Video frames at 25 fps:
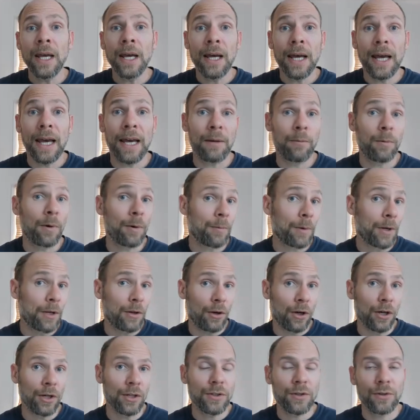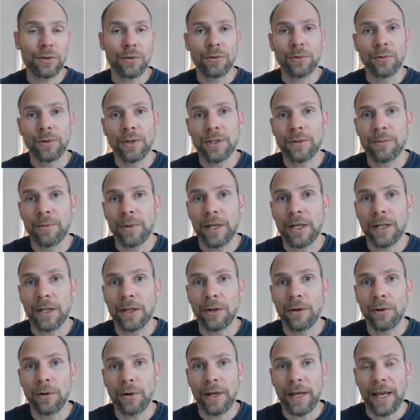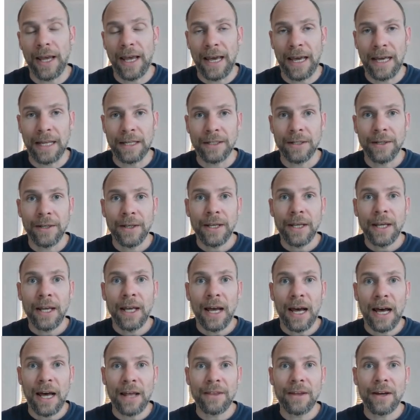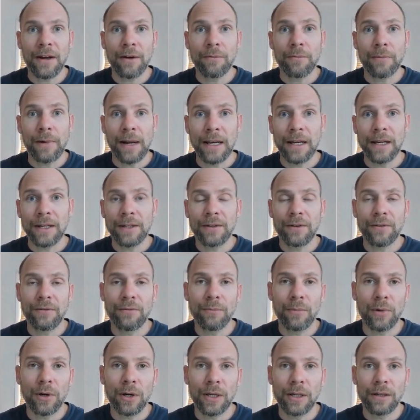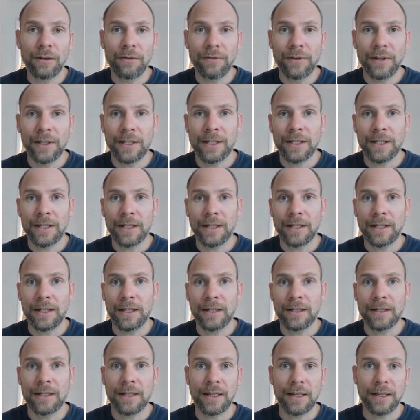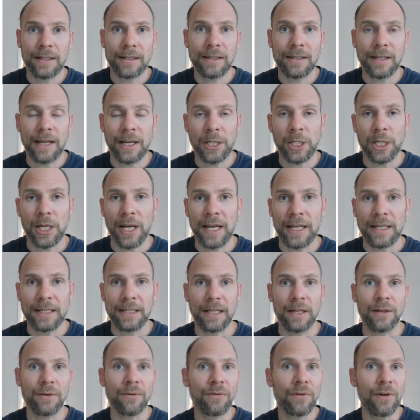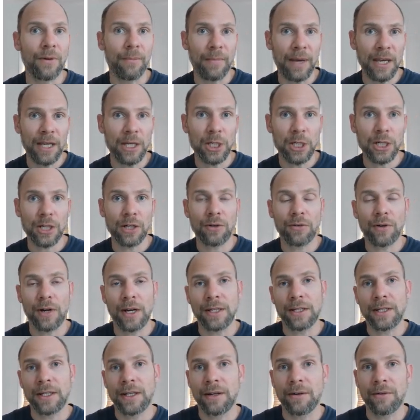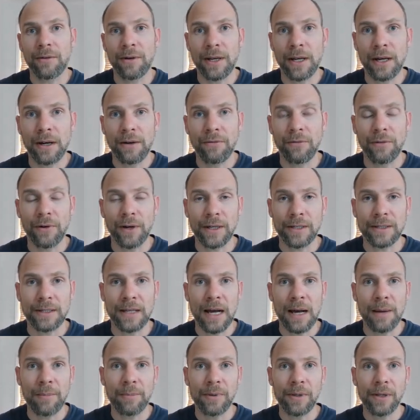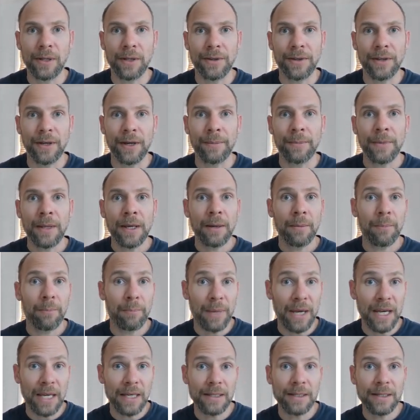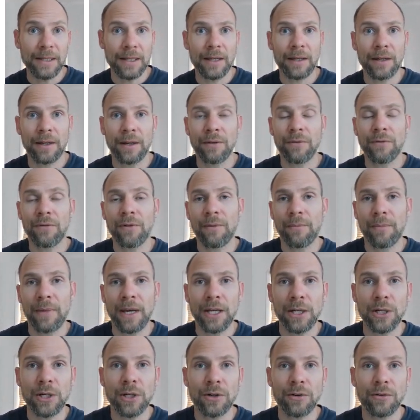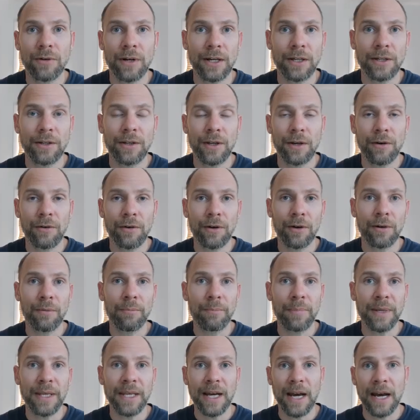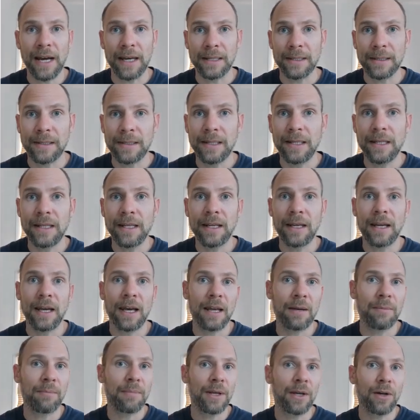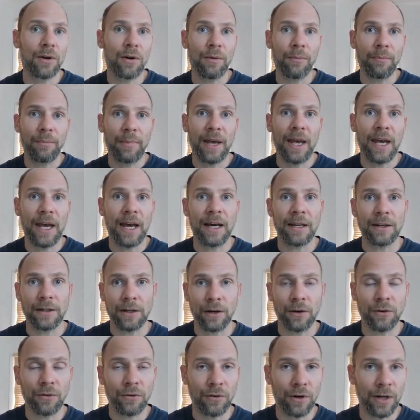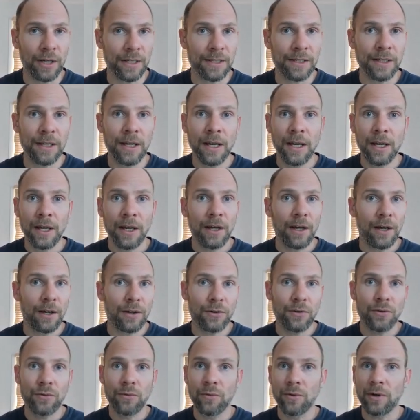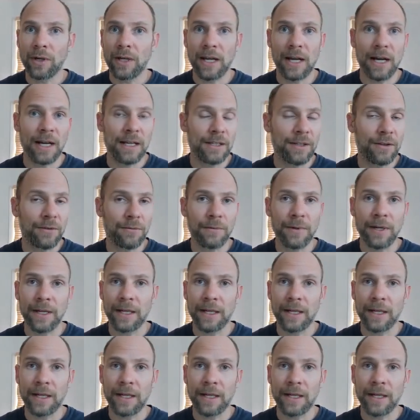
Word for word: And what we can also do is we can look at other relative model fit statistics such as information criteria, for example, the Bayesian information criterion BIC can be compared across a two class, three